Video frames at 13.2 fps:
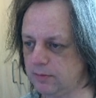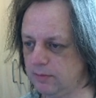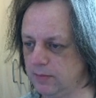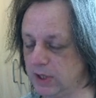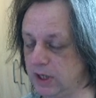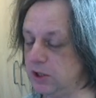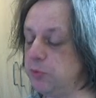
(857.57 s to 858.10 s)

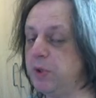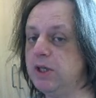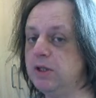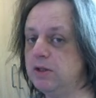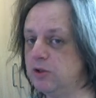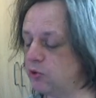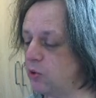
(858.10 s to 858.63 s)
and it's been
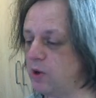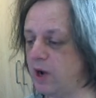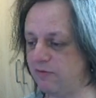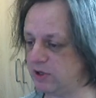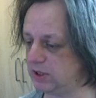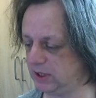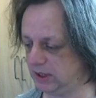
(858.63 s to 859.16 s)
in the drawer
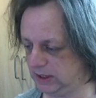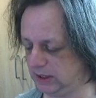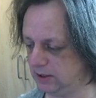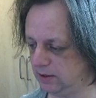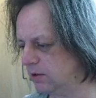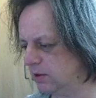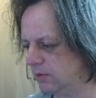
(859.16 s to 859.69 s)
ever
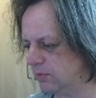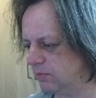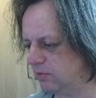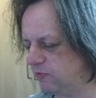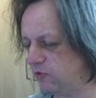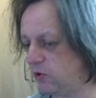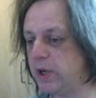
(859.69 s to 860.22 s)
since.
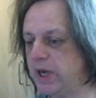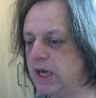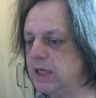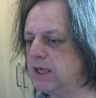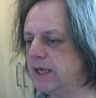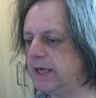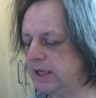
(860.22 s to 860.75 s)
4
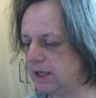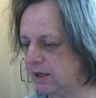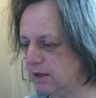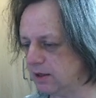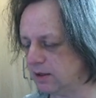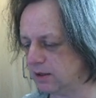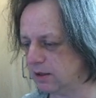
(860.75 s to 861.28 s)
years later,
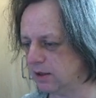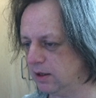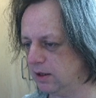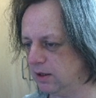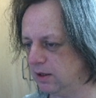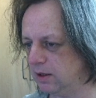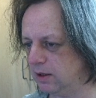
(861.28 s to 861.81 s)

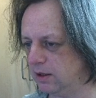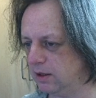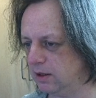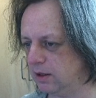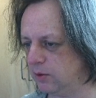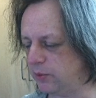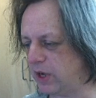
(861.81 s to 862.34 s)

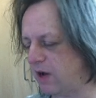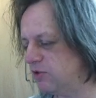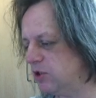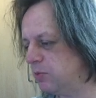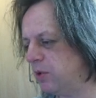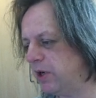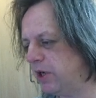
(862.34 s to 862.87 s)
we have
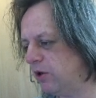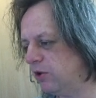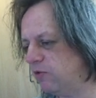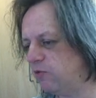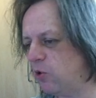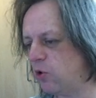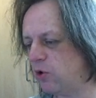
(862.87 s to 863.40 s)
somebody on the
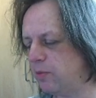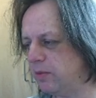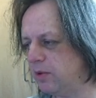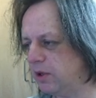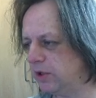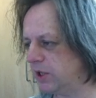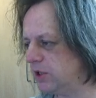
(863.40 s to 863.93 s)

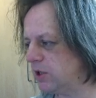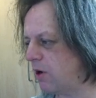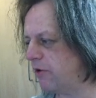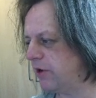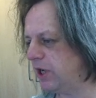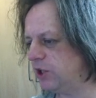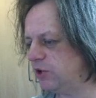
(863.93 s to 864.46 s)
forum, on the
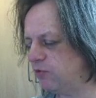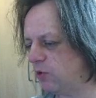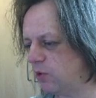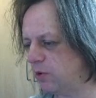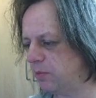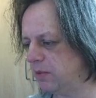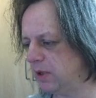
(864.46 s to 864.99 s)
Atari Age
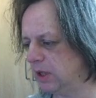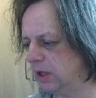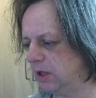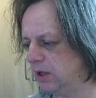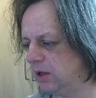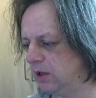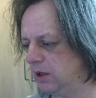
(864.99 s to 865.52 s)
forum,
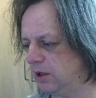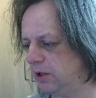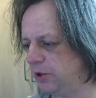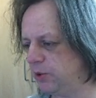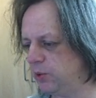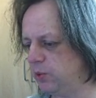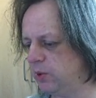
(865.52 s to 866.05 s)

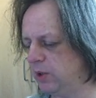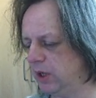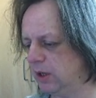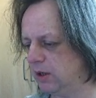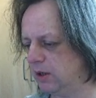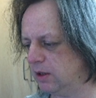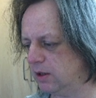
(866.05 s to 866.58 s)
who
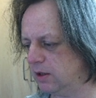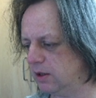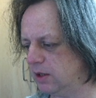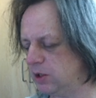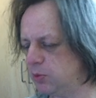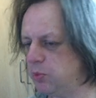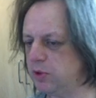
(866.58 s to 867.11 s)

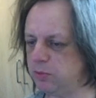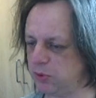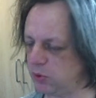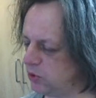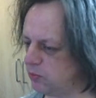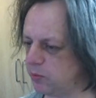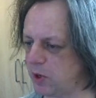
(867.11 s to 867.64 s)
has put
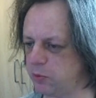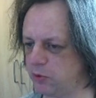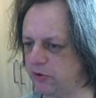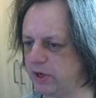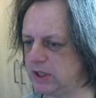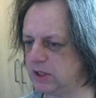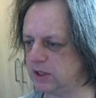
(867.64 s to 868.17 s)
both
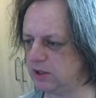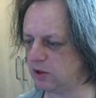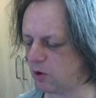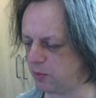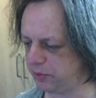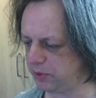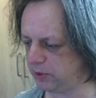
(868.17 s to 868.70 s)
upgrades in his
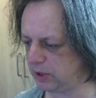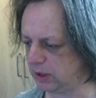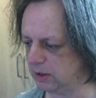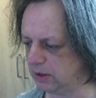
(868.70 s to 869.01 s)
computer,